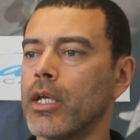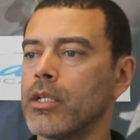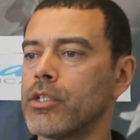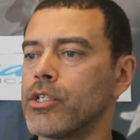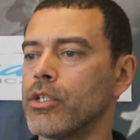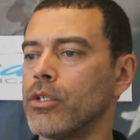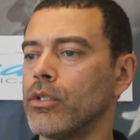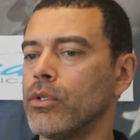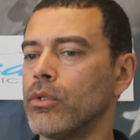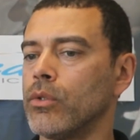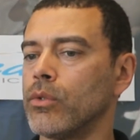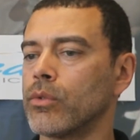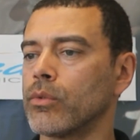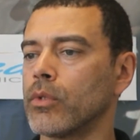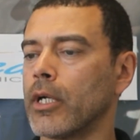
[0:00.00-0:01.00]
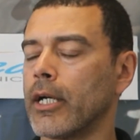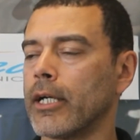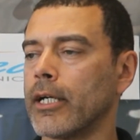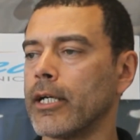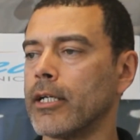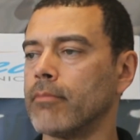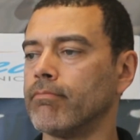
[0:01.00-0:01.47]
into,
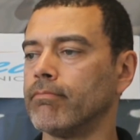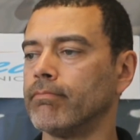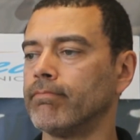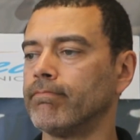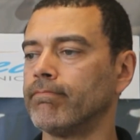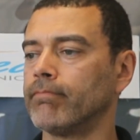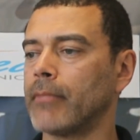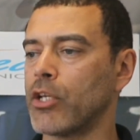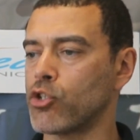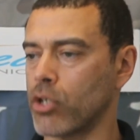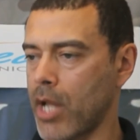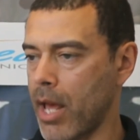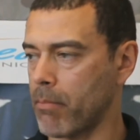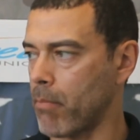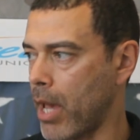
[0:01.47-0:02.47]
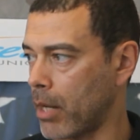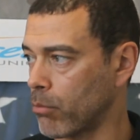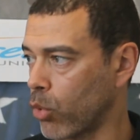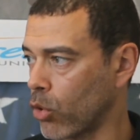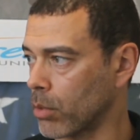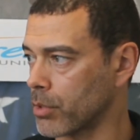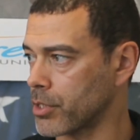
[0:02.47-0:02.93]
they should have
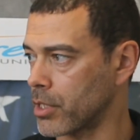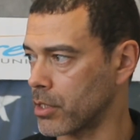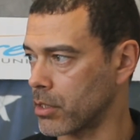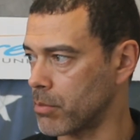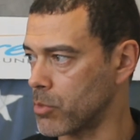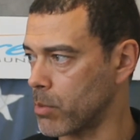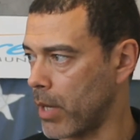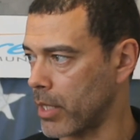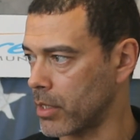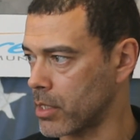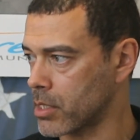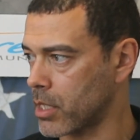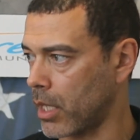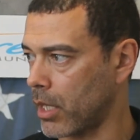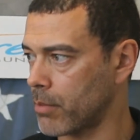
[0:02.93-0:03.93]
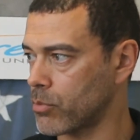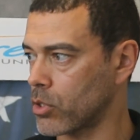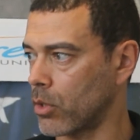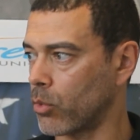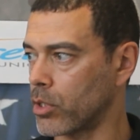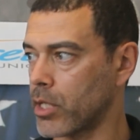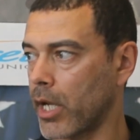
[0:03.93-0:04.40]
man-portable systems by this time.
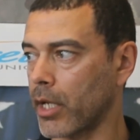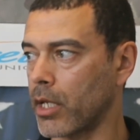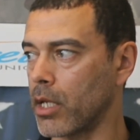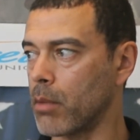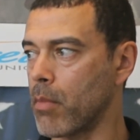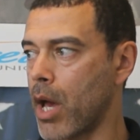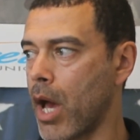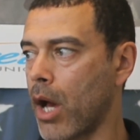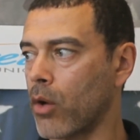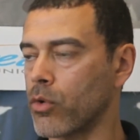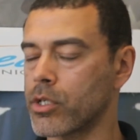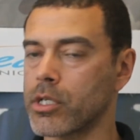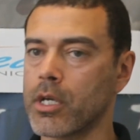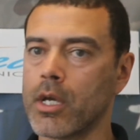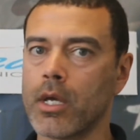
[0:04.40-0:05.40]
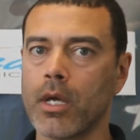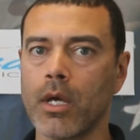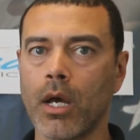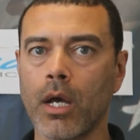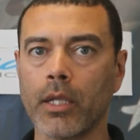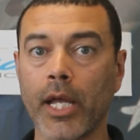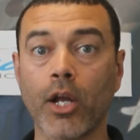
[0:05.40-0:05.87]
So we're talking about
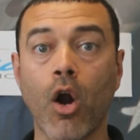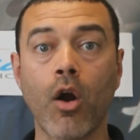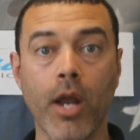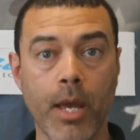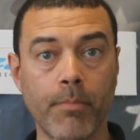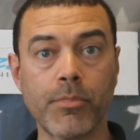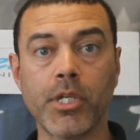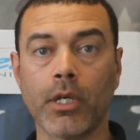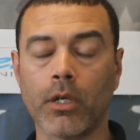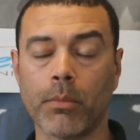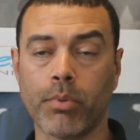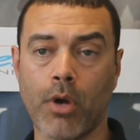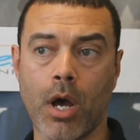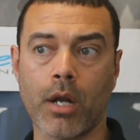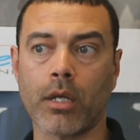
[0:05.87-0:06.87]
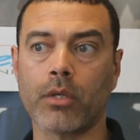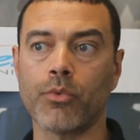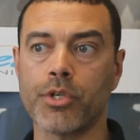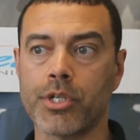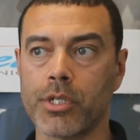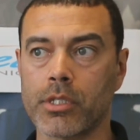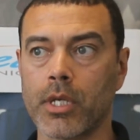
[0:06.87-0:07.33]
like our M-Tigger product,
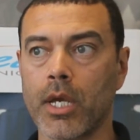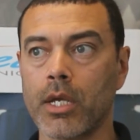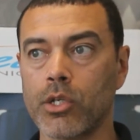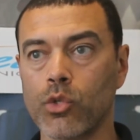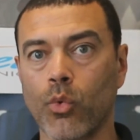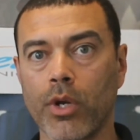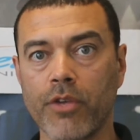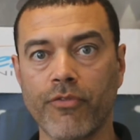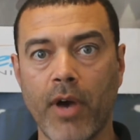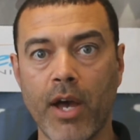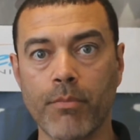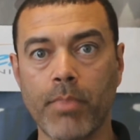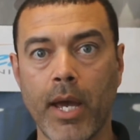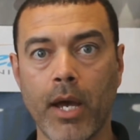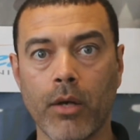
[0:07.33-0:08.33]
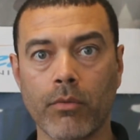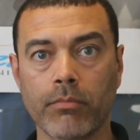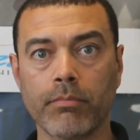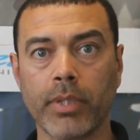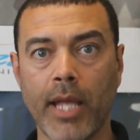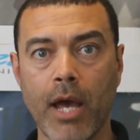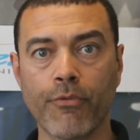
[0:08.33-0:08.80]
which is a 25-pound
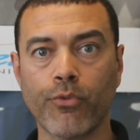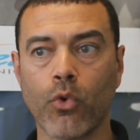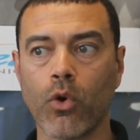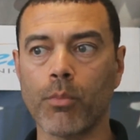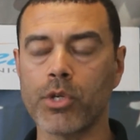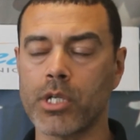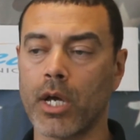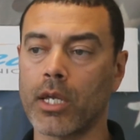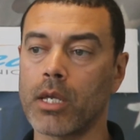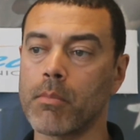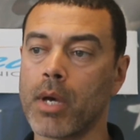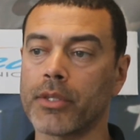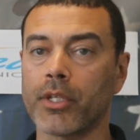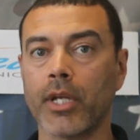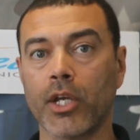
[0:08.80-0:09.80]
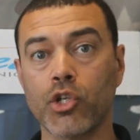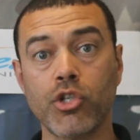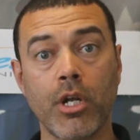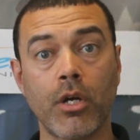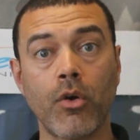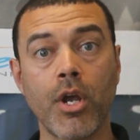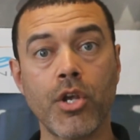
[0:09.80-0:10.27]
platform. We're talking about the next
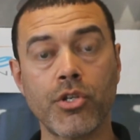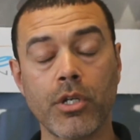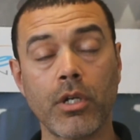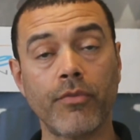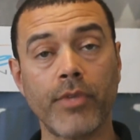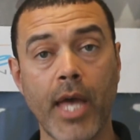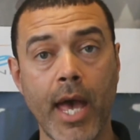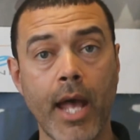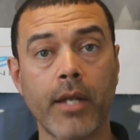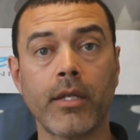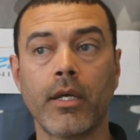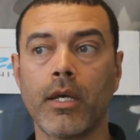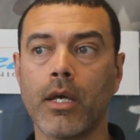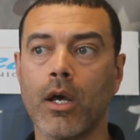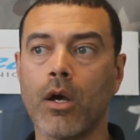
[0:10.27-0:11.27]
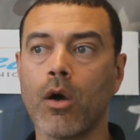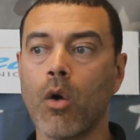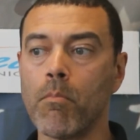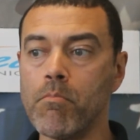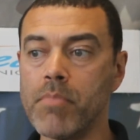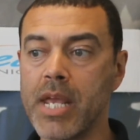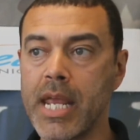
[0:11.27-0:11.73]
generation of that
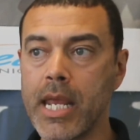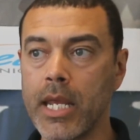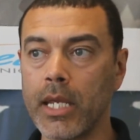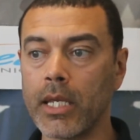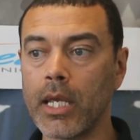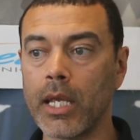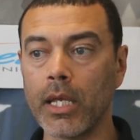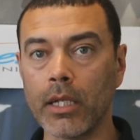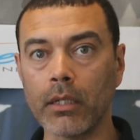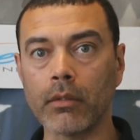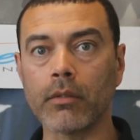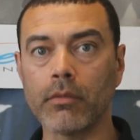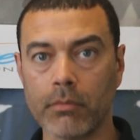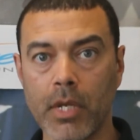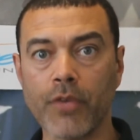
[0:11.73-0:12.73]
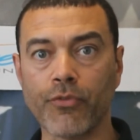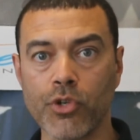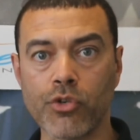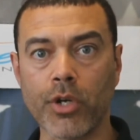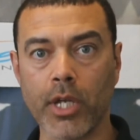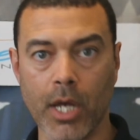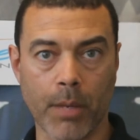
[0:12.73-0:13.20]
being in
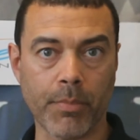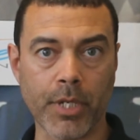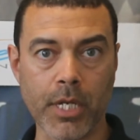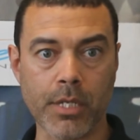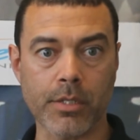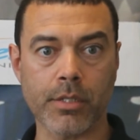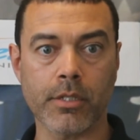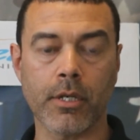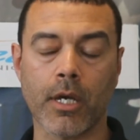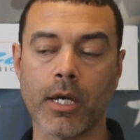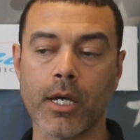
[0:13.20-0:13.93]
infantry companies,